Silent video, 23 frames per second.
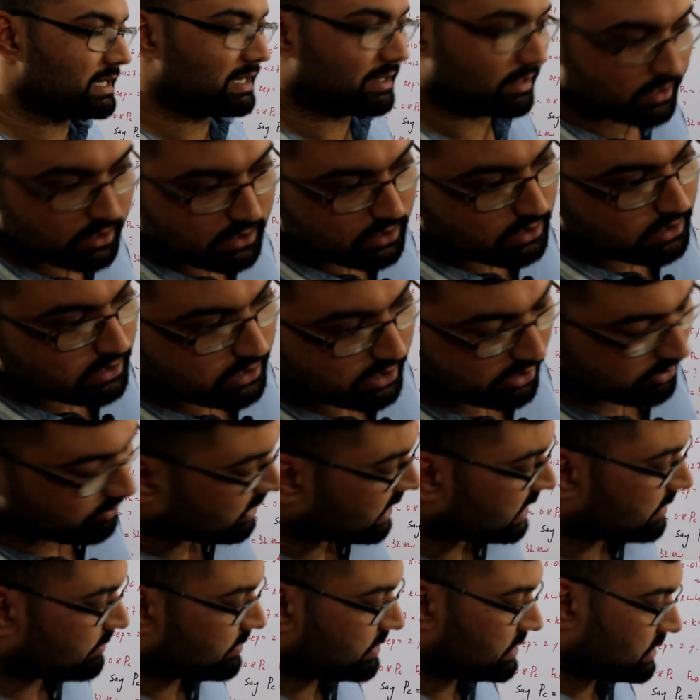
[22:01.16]
and
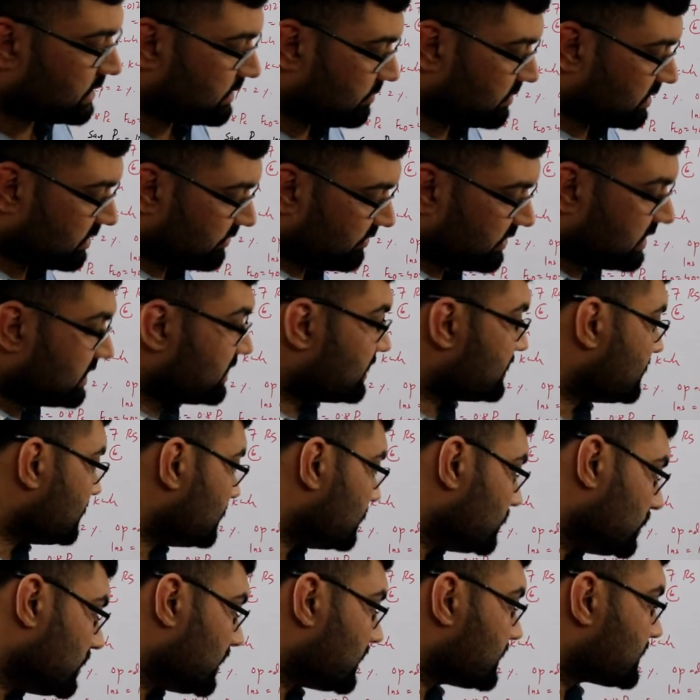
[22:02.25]
divide by the number of energy
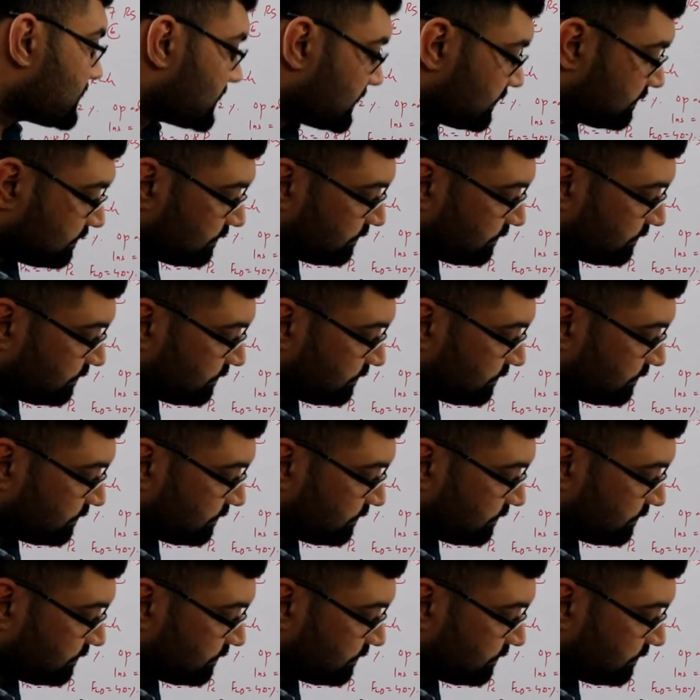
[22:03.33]
units